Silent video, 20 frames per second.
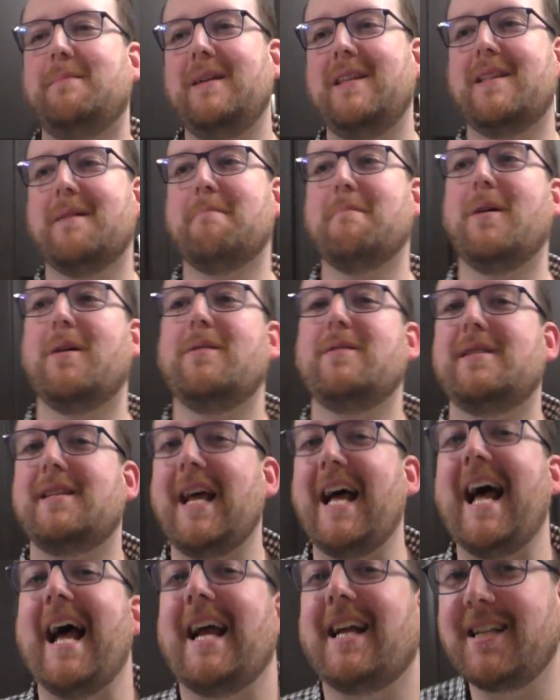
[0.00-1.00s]
be the most
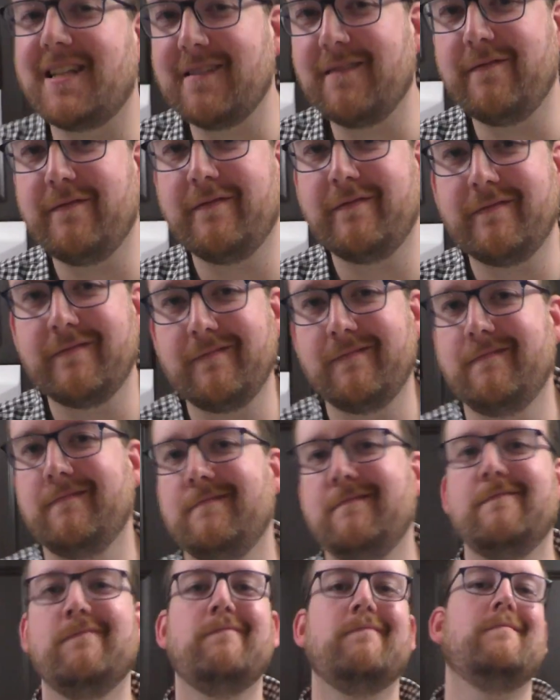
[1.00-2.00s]
active
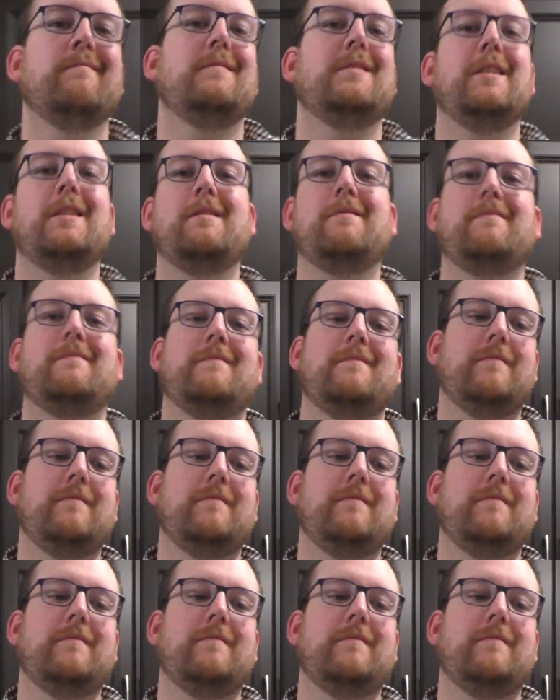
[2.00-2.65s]
thing.